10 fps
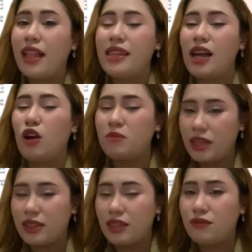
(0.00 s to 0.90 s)
Their
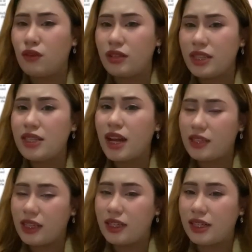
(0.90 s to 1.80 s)
objective for this
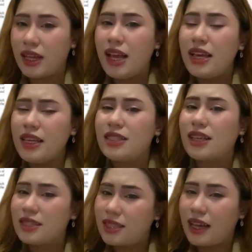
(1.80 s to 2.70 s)
article is
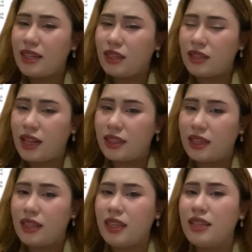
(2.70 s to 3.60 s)
study
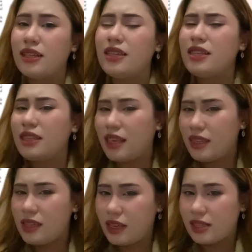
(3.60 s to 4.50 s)
conducted in the
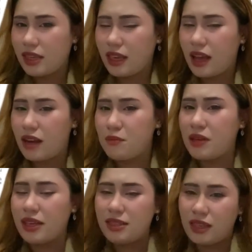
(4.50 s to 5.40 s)

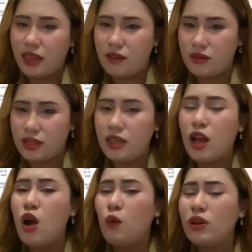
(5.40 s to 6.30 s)
ESA-RBICA region
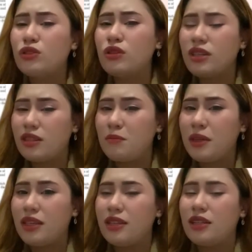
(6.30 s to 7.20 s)
was to
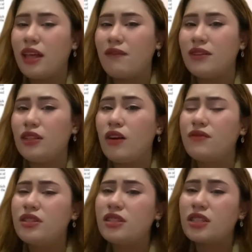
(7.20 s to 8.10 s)
determine the level of
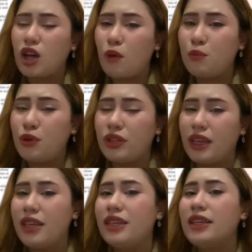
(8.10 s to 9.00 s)
research output
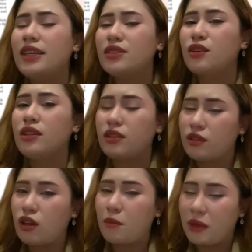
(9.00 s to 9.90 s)
in the electronic
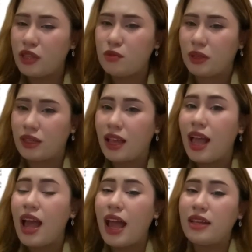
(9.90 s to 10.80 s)
record management,
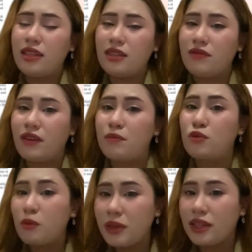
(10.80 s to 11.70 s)
identify
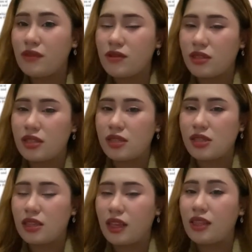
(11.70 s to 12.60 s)
prominent
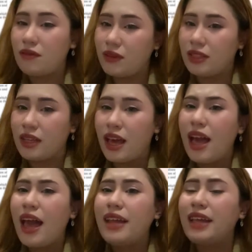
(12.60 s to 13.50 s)
researchers in the field,
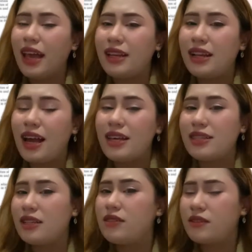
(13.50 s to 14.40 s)
and analyze
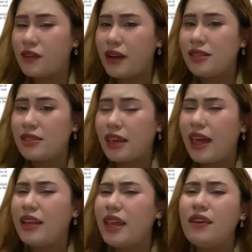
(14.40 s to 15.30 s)
their trends
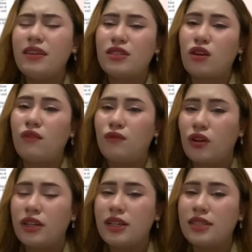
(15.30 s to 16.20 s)
and areas of
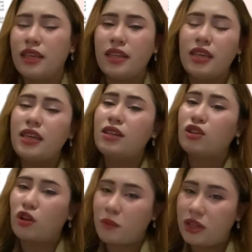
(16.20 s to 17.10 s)
focus in
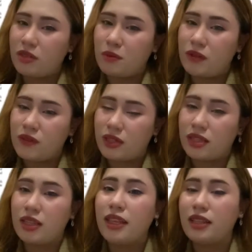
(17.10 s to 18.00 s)
e-record management
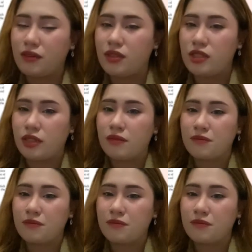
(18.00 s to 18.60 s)
research in the region.